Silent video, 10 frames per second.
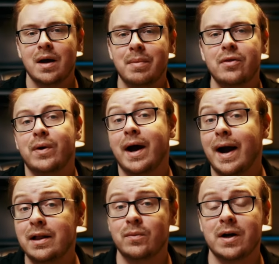And by the way, I
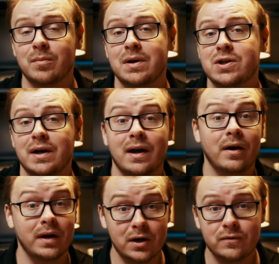highly recommend checking
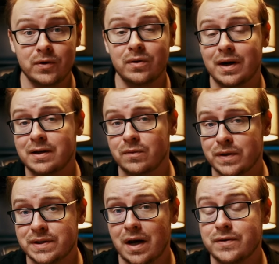out an interview that I did
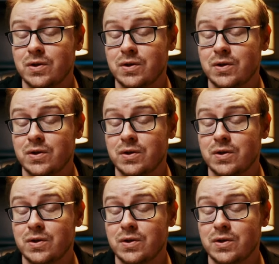with Seth.